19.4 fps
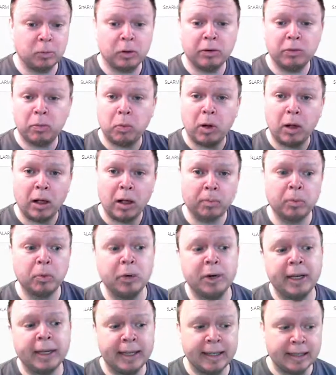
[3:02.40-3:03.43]
worthwhile
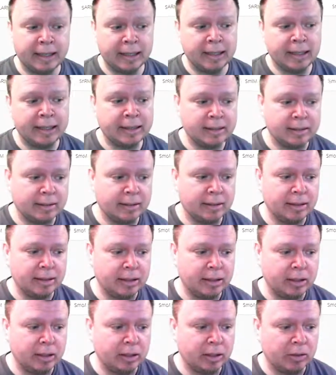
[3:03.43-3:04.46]
putting in a list in
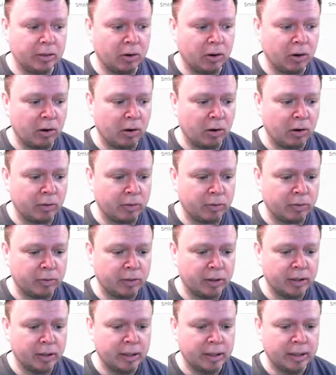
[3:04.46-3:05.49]
here of
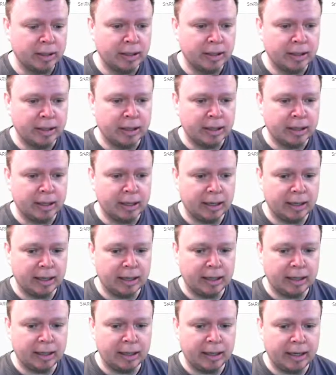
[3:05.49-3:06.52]

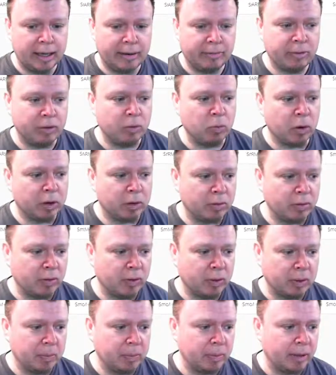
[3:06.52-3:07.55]
every one of
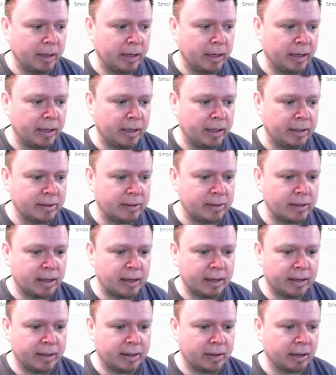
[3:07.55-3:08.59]
them and
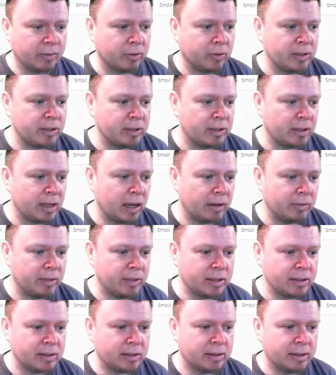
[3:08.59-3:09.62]
saying, like, for instance, I have
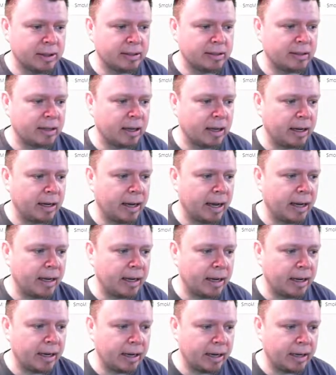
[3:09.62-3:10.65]
this, let's say
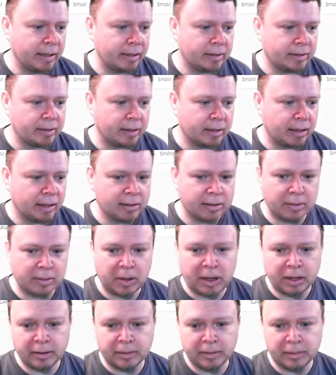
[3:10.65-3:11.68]
AAA, that's a custom
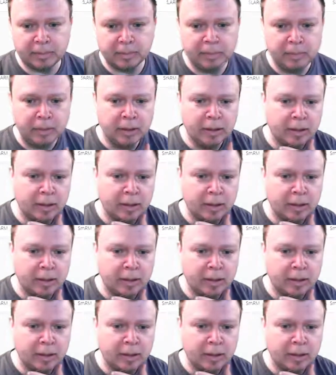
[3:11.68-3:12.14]
item.